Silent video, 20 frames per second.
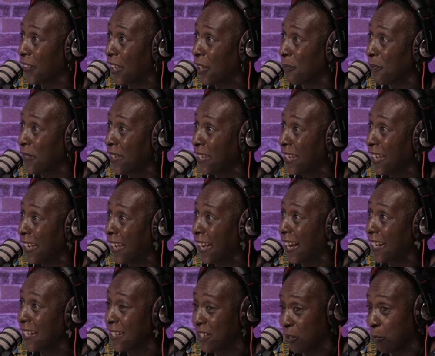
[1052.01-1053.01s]
me? And
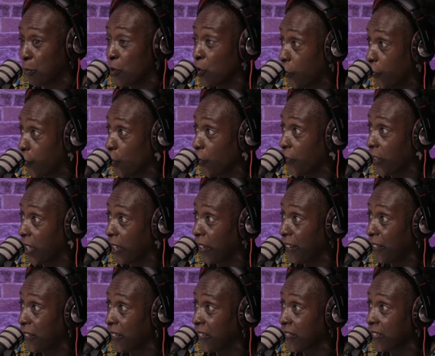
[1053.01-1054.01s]
it's a beautiful thing.
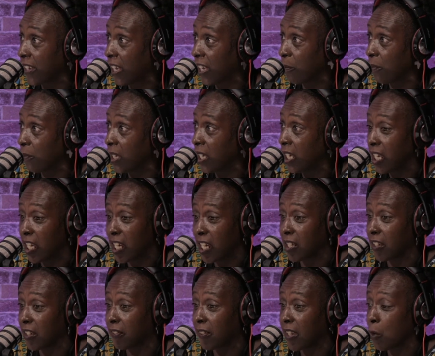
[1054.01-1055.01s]
You understand me? In the
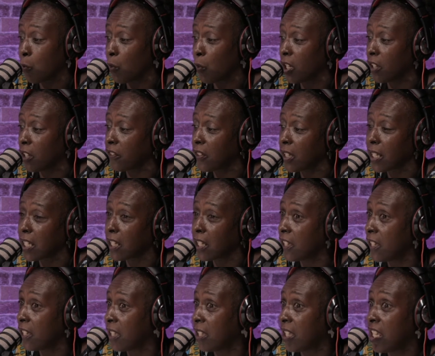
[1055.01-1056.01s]
same way, like the
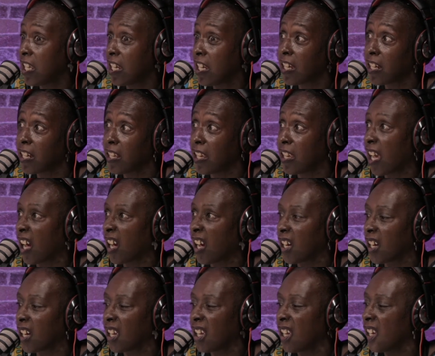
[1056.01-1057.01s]
yin and the yang,
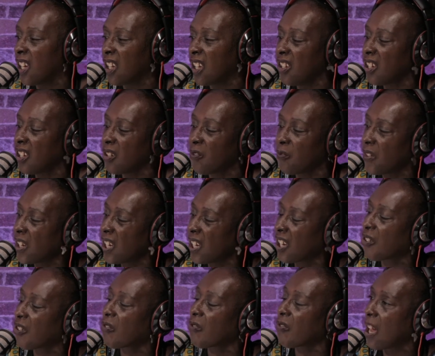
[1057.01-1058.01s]
you can find
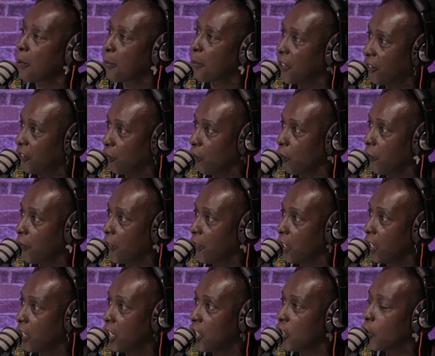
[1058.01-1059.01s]
crap in stuff.
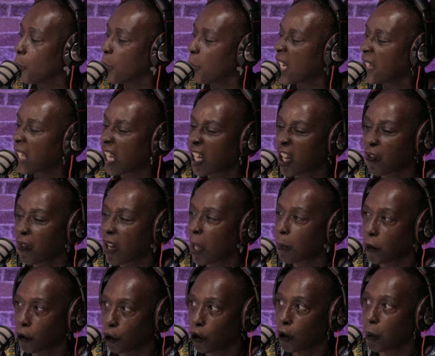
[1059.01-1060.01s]
But in that crap, there's
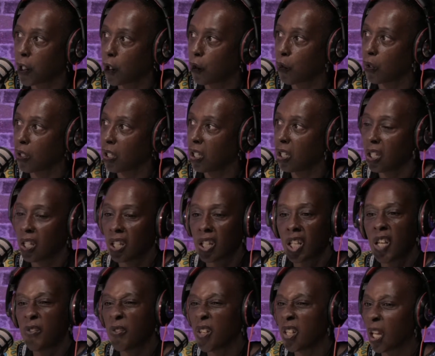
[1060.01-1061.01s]
going to be good. Yeah.
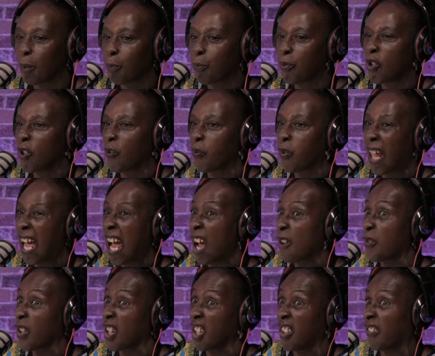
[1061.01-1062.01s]
Even in that beautiful
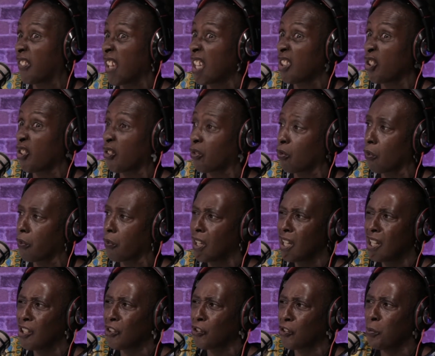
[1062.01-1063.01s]
African-centered stuff,
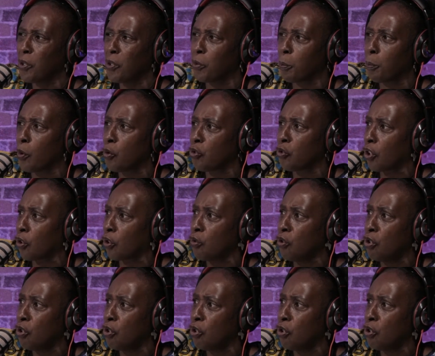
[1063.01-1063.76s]
there's going to be some bullshit coonery.